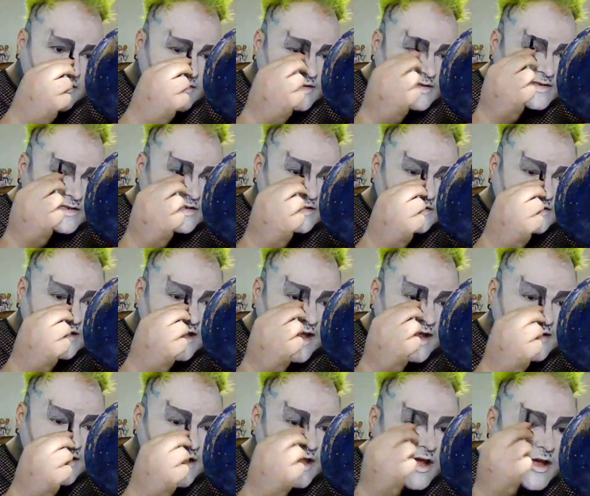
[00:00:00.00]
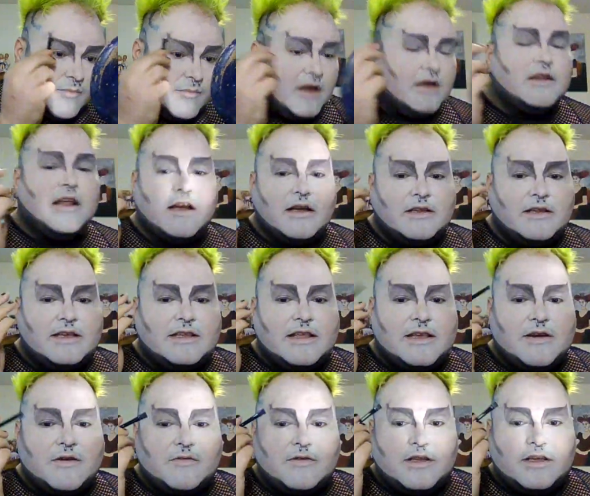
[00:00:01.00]
was just said, but luckily they
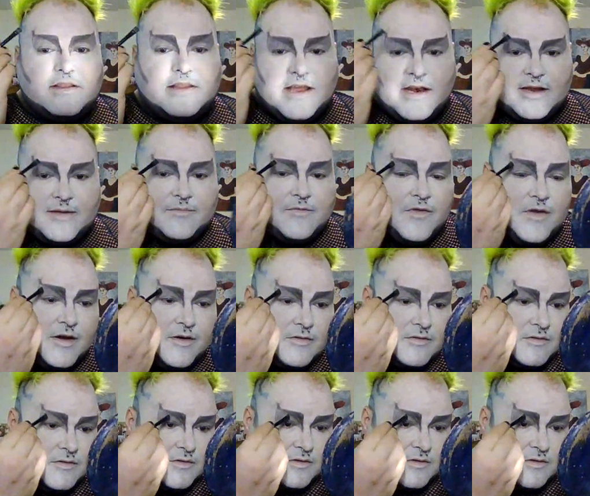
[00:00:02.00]
don't need that info.